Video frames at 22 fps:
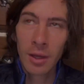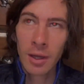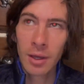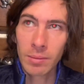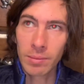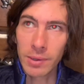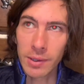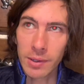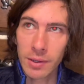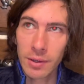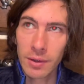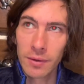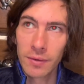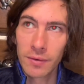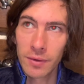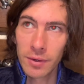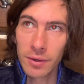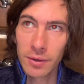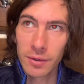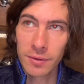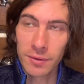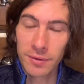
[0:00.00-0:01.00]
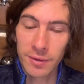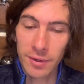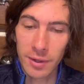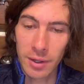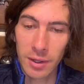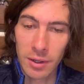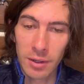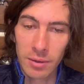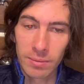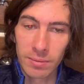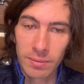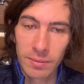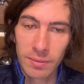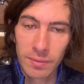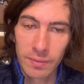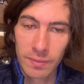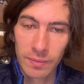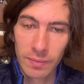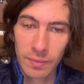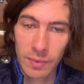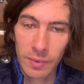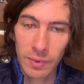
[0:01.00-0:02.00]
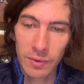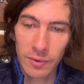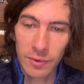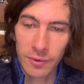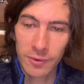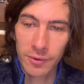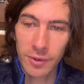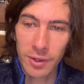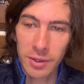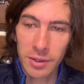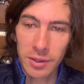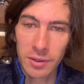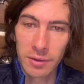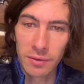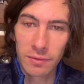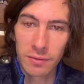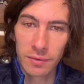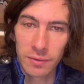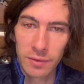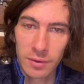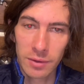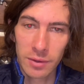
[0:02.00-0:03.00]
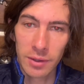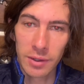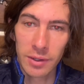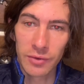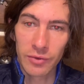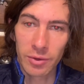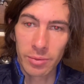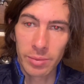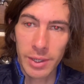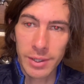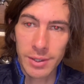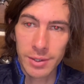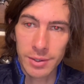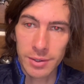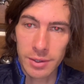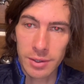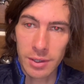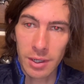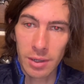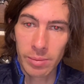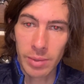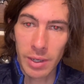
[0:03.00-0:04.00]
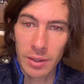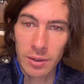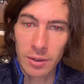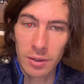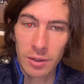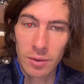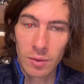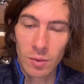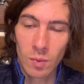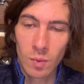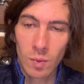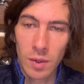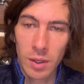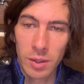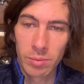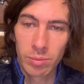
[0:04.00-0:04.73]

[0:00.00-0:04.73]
because there's the study of information about 1